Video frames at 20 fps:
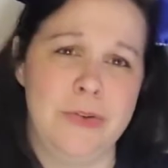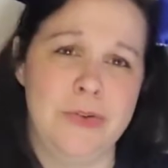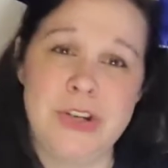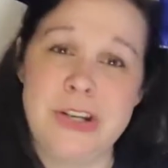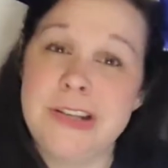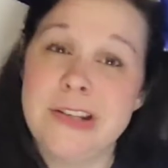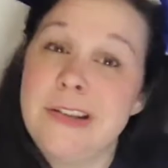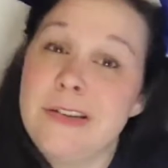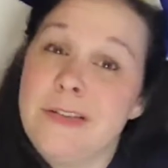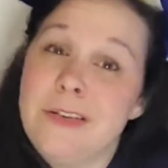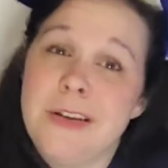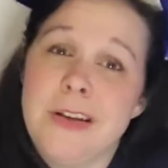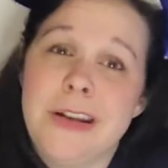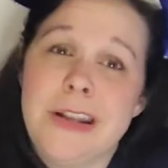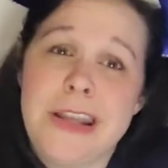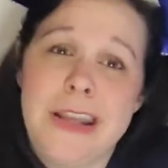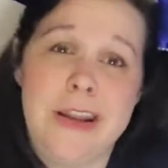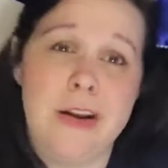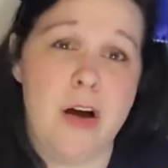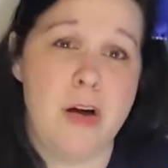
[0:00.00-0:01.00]
She's literally
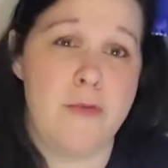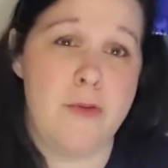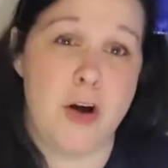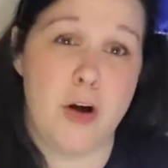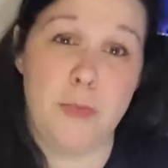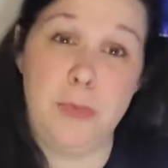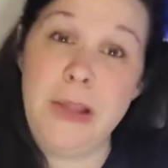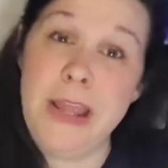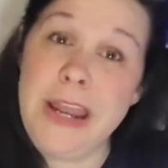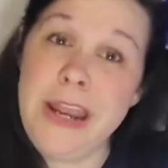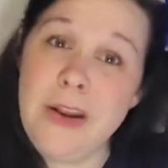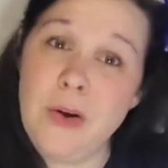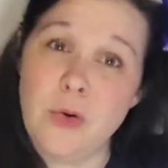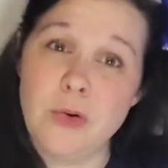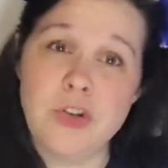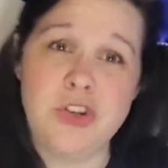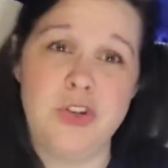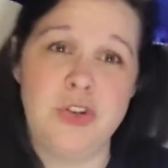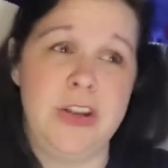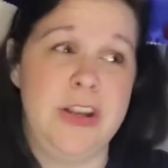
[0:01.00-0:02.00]
going to eat off our plate,
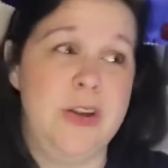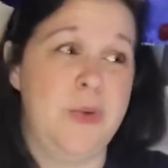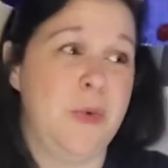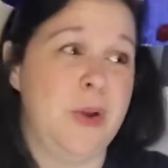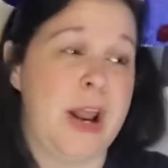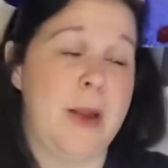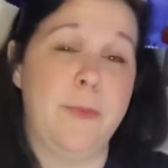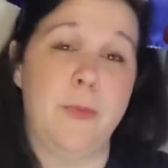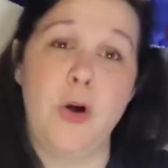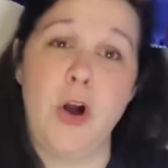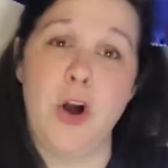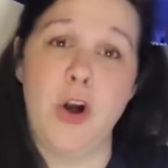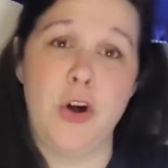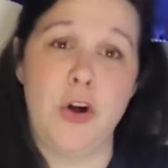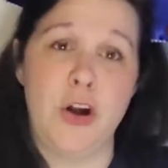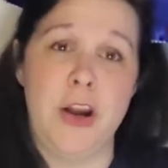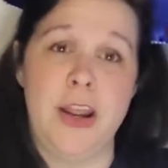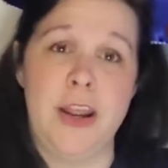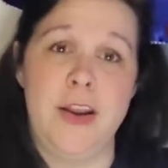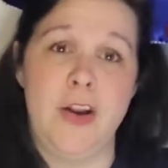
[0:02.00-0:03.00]
or she'll eat what I brought
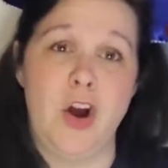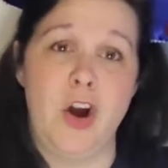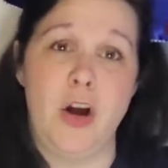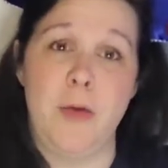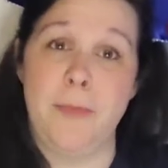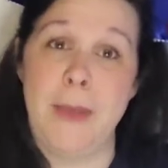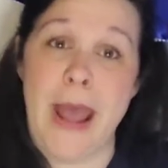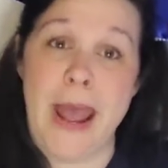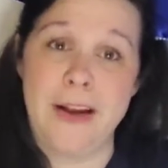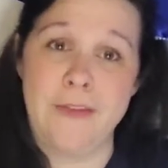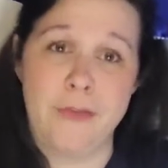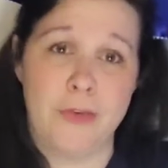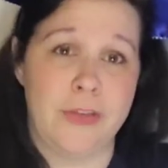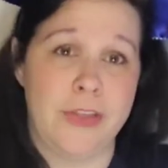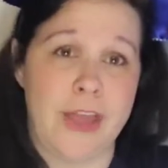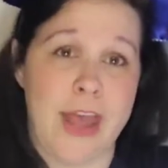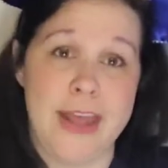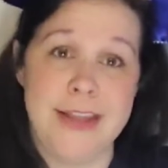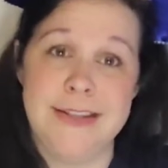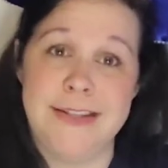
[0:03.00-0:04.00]
her in our bag for
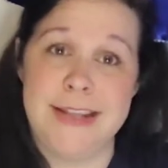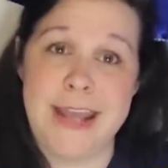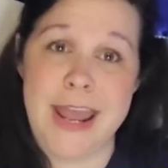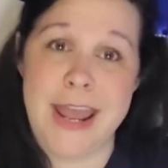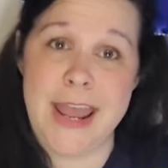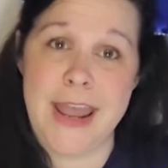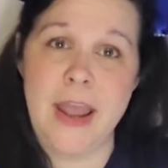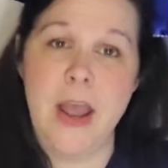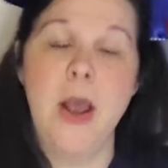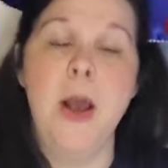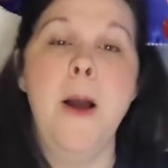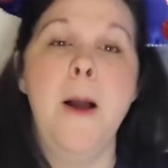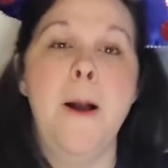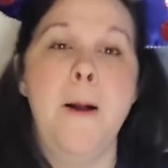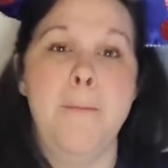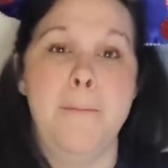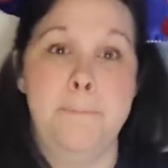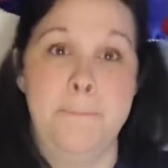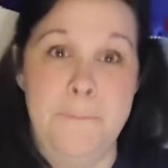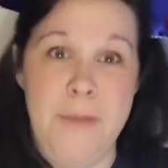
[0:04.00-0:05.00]
that day.
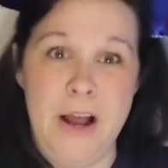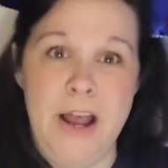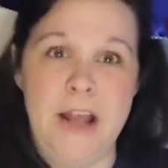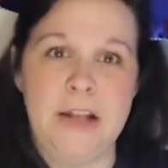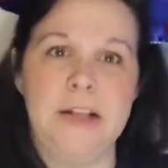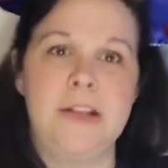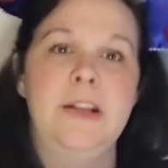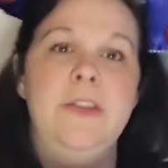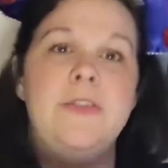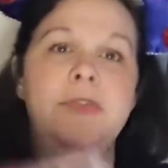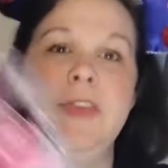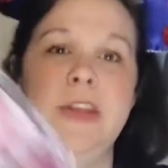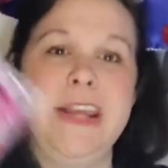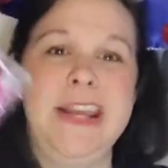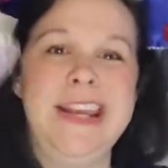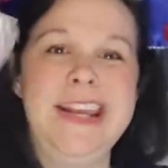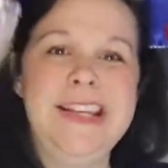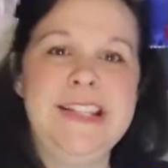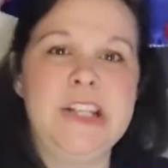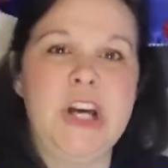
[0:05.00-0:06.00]
But
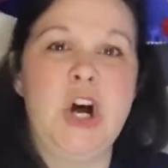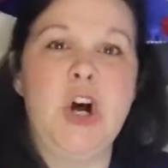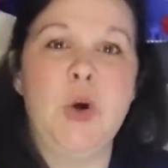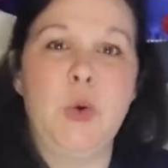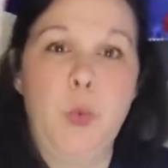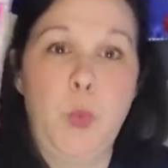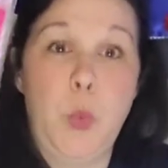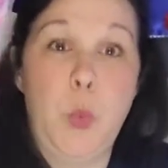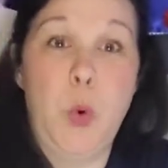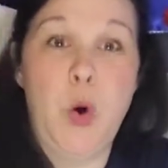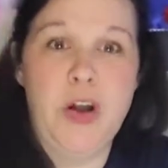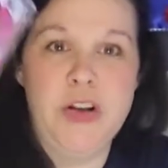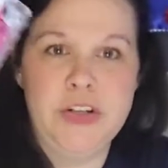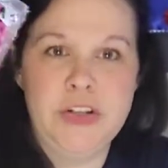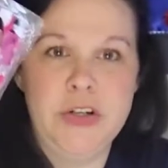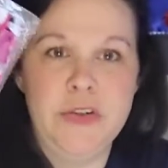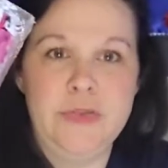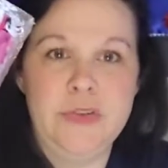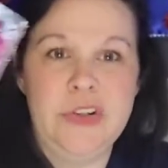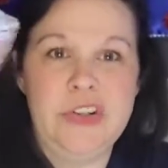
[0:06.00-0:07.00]
these are
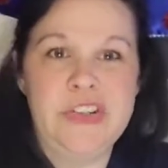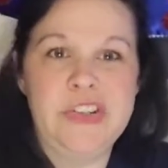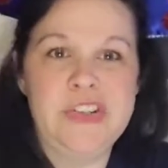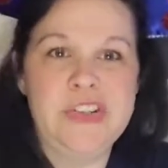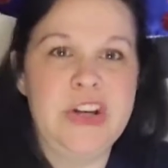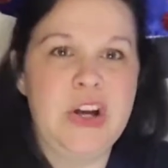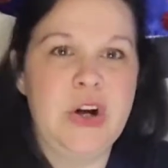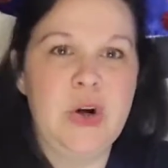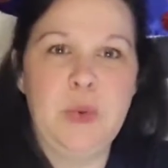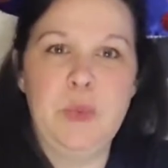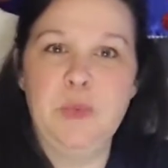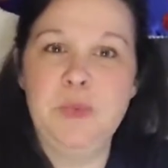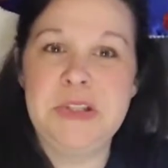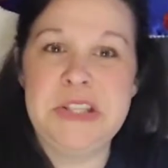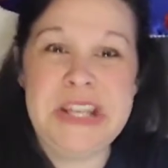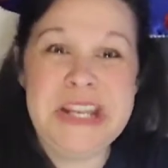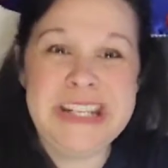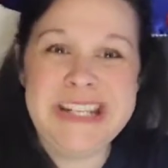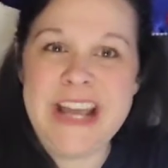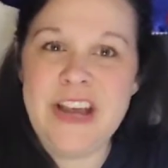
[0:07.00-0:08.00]
wonderful. So
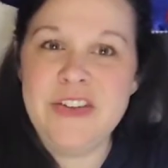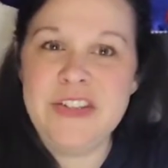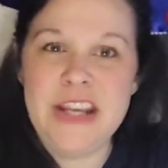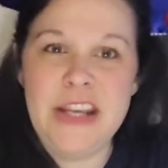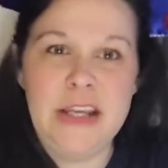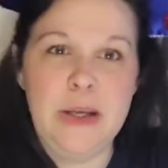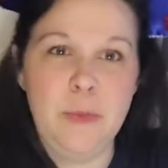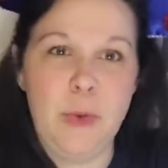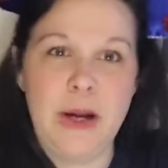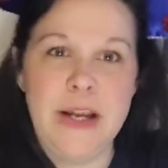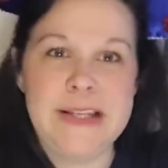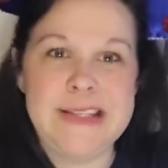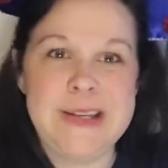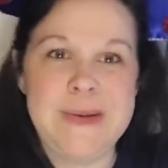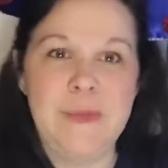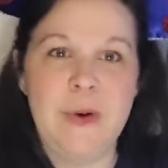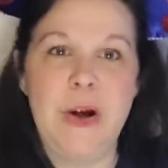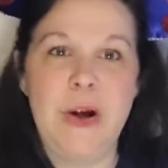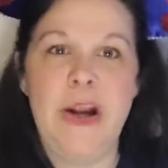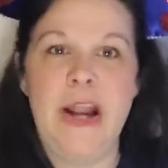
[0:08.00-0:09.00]
sitting down, take a break
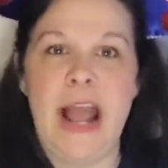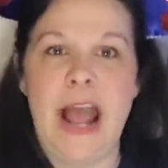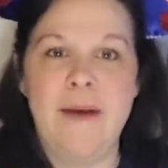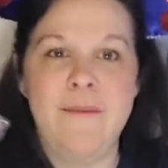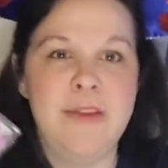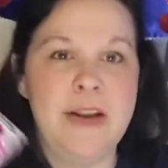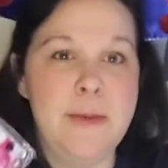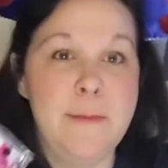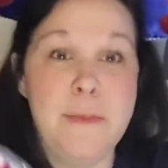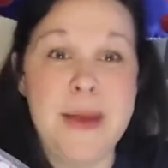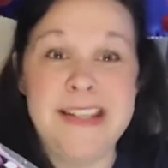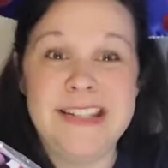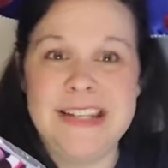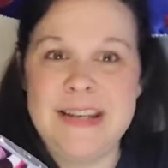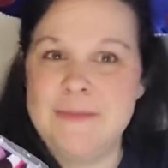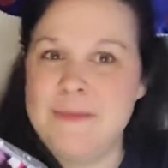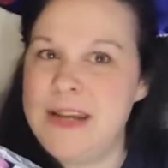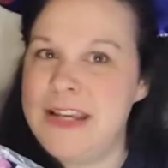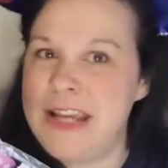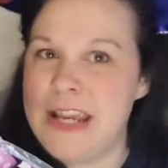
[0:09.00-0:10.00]
somewhere and having a
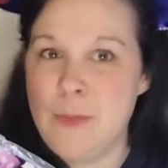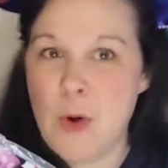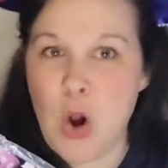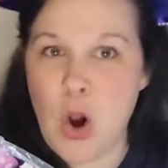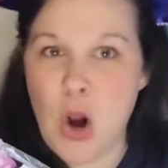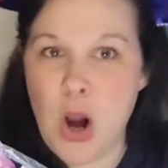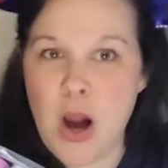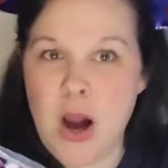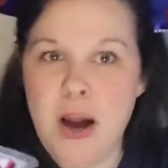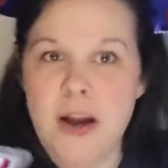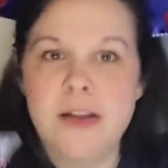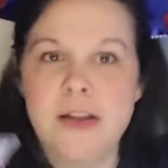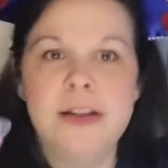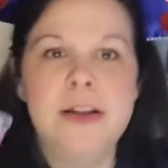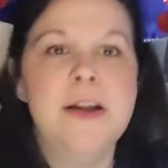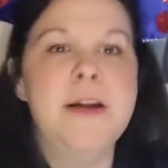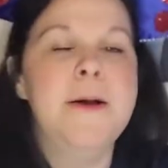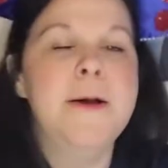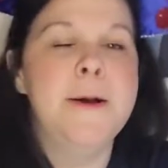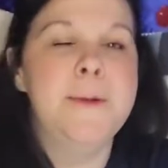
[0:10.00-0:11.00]
messy Mickey bar,
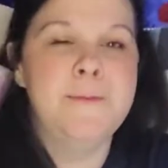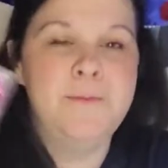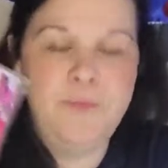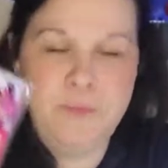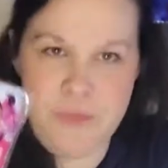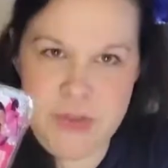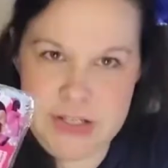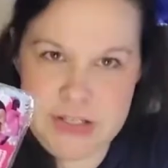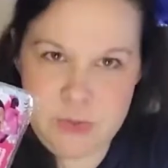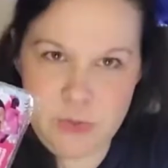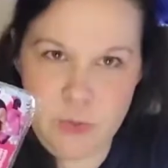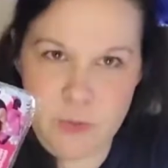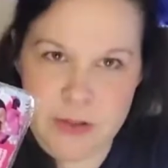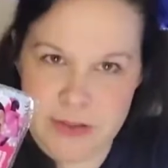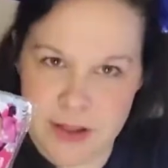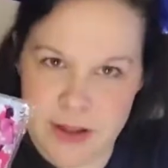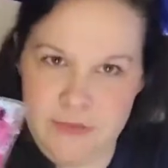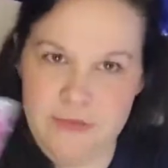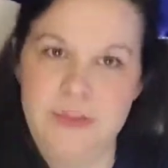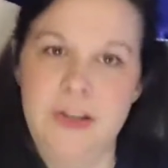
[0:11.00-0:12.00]
this will be
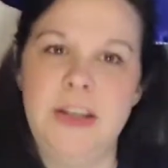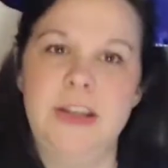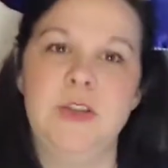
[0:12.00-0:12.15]
lovely.